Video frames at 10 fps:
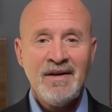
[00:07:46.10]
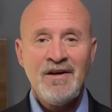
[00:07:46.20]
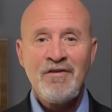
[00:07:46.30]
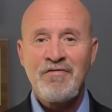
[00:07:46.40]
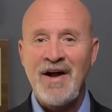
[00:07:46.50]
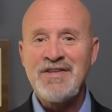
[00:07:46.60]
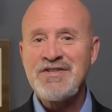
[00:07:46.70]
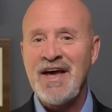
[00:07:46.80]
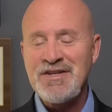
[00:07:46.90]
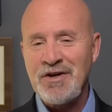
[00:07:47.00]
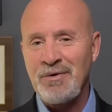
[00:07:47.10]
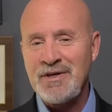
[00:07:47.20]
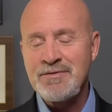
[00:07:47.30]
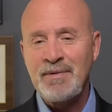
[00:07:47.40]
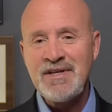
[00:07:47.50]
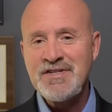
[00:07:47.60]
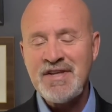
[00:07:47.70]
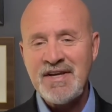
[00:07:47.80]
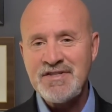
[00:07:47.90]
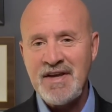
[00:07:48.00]
Friends, as always, please
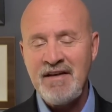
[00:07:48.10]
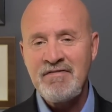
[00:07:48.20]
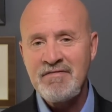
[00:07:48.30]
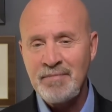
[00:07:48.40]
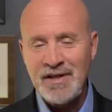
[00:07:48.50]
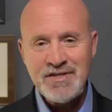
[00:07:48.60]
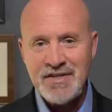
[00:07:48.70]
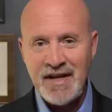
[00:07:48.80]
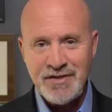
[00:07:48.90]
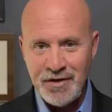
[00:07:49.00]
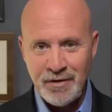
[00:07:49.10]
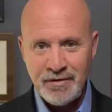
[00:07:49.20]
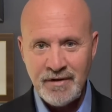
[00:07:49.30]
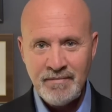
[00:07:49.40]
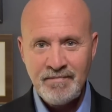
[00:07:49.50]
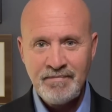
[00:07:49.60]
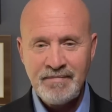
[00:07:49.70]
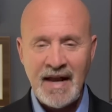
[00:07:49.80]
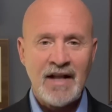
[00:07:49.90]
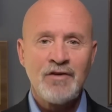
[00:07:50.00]
stay safe, please stay tuned,
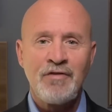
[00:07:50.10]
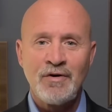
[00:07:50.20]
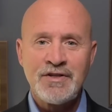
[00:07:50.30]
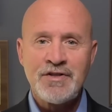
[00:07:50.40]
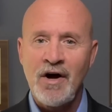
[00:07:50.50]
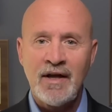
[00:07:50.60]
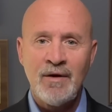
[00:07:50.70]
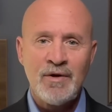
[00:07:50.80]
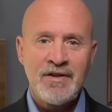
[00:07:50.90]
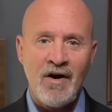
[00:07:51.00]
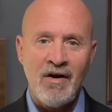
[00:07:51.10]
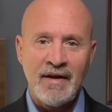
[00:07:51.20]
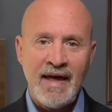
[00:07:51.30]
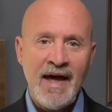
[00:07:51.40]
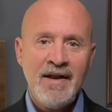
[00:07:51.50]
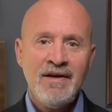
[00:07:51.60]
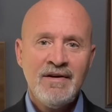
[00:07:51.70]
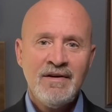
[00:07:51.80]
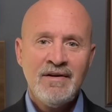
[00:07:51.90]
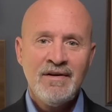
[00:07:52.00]
and I look forward to talking with y'all again
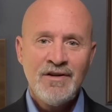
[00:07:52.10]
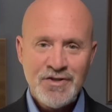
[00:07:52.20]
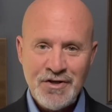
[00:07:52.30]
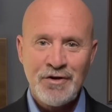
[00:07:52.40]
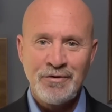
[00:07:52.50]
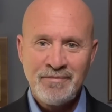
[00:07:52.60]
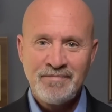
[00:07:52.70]
soon.